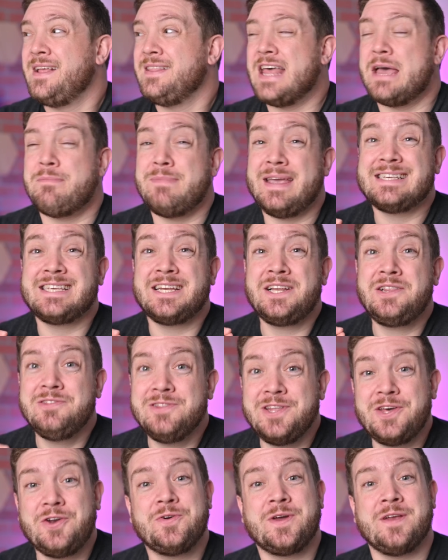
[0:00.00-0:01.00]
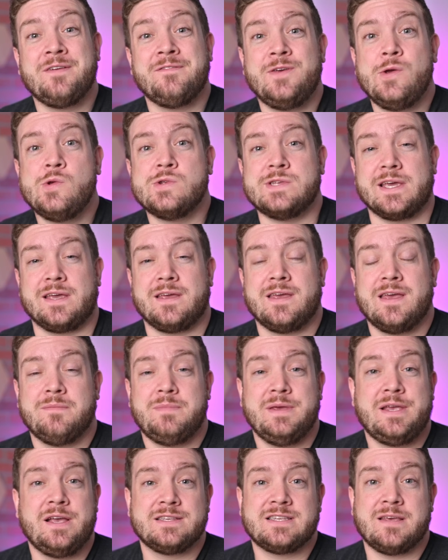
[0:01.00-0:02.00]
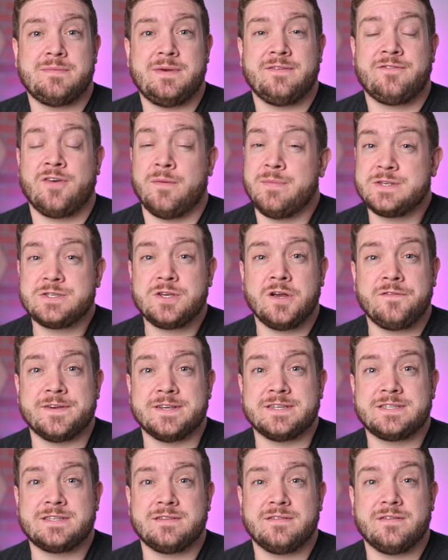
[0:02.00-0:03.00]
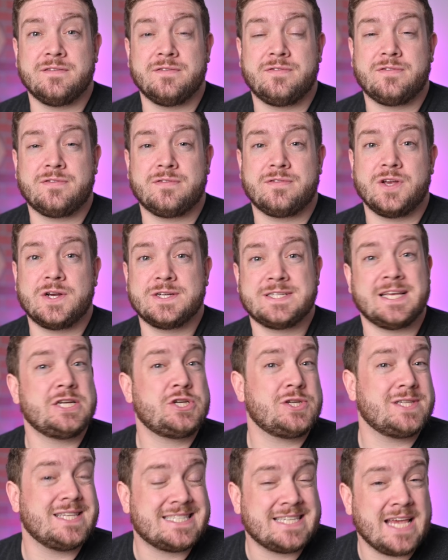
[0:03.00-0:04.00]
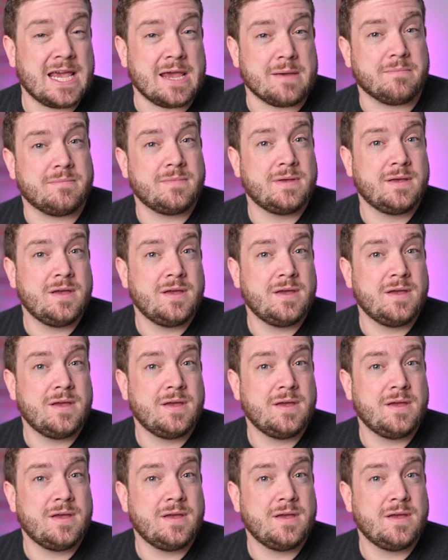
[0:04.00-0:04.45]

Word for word: That makes it a little confusing because I mean, from the surface, they're essentially the same.